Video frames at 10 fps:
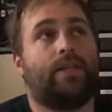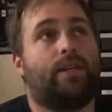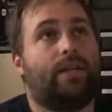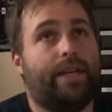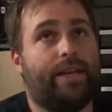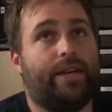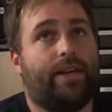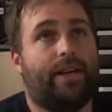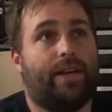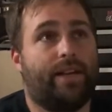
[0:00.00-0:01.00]
And
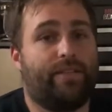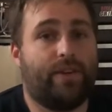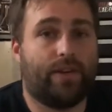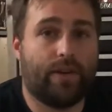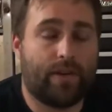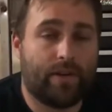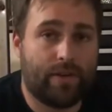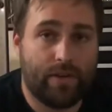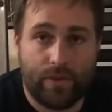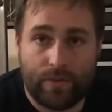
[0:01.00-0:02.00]
if you're
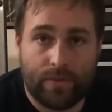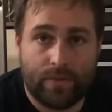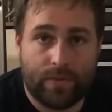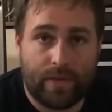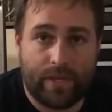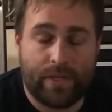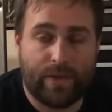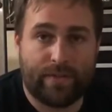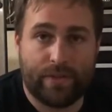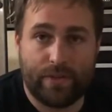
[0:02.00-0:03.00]
new and you
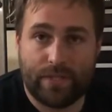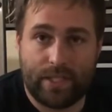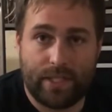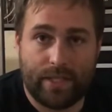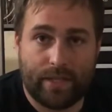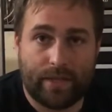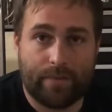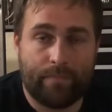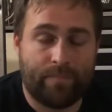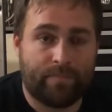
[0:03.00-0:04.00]
have a new CDL
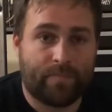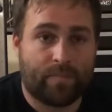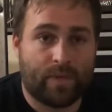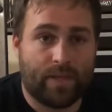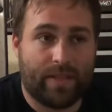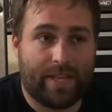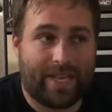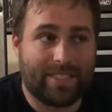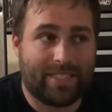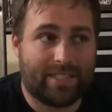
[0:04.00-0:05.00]

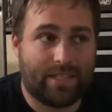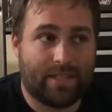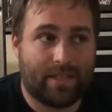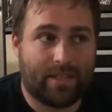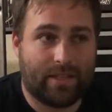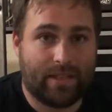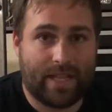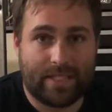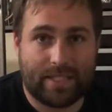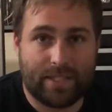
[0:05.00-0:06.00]
that's
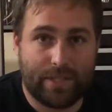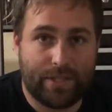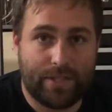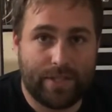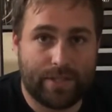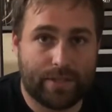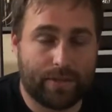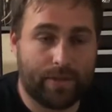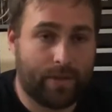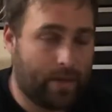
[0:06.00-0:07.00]
less than 2 years
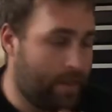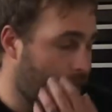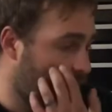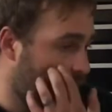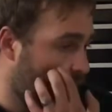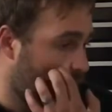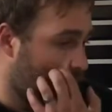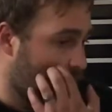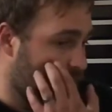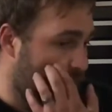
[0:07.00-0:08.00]
old,
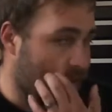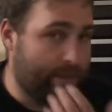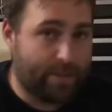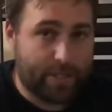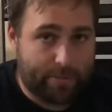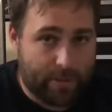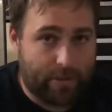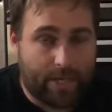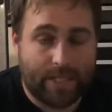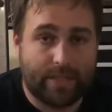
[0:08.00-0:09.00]
pretty much
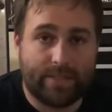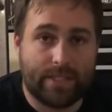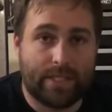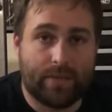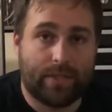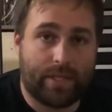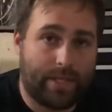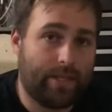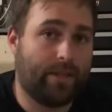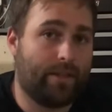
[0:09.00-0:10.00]
Progressive is the
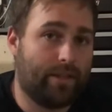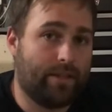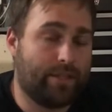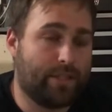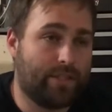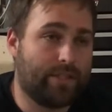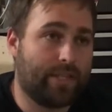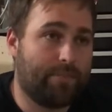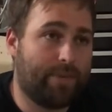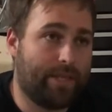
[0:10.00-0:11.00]
only insurance
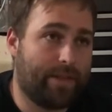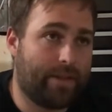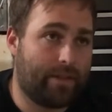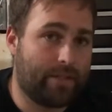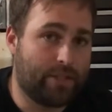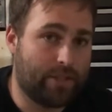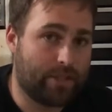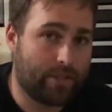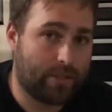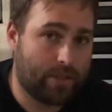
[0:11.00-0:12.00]
company that'll
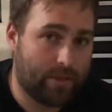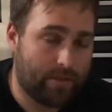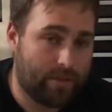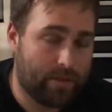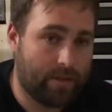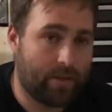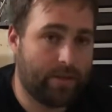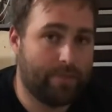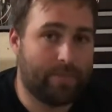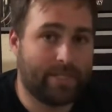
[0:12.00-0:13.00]
insure
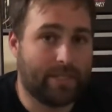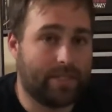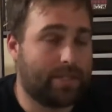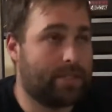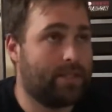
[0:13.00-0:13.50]
your business.